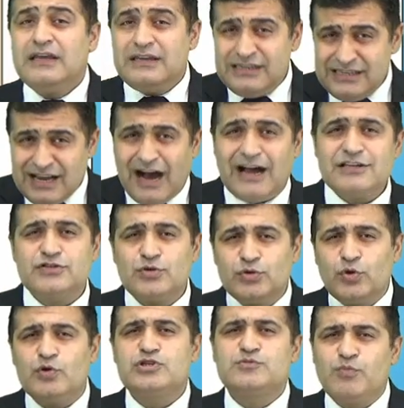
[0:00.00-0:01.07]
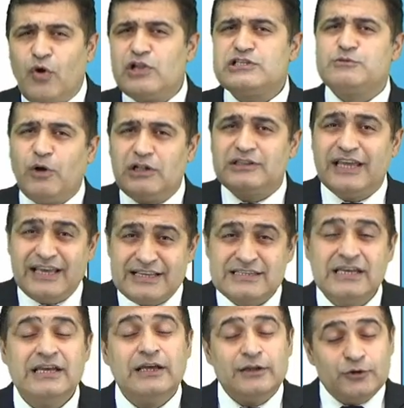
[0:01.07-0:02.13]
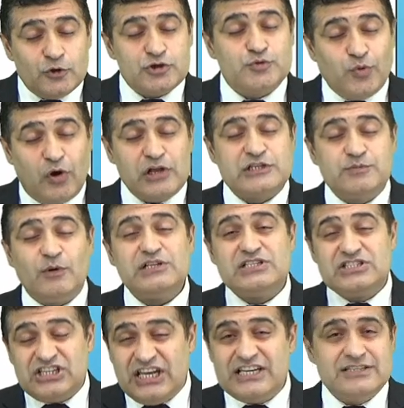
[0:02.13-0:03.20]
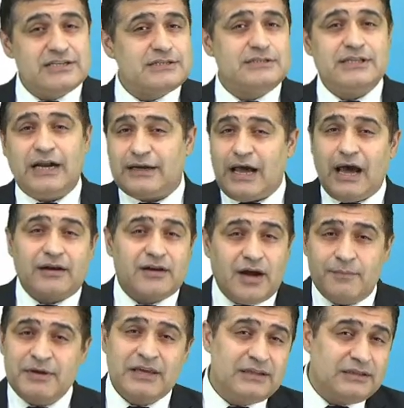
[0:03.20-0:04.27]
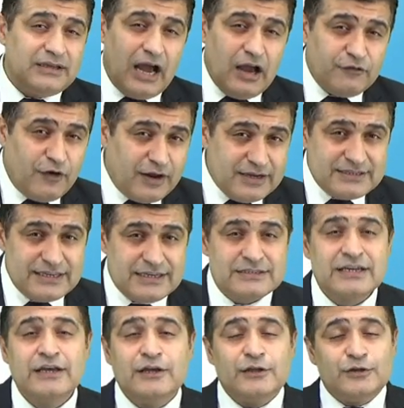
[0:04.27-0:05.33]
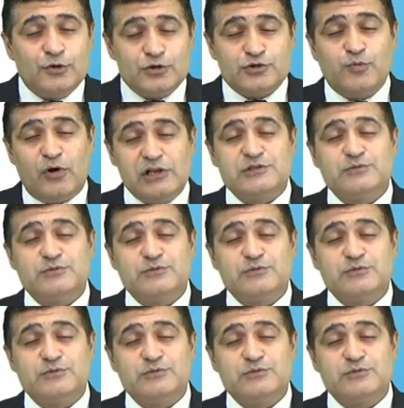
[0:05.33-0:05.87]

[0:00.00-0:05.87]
He asks you those small things, those small changes that are coming in the IFRSs, those small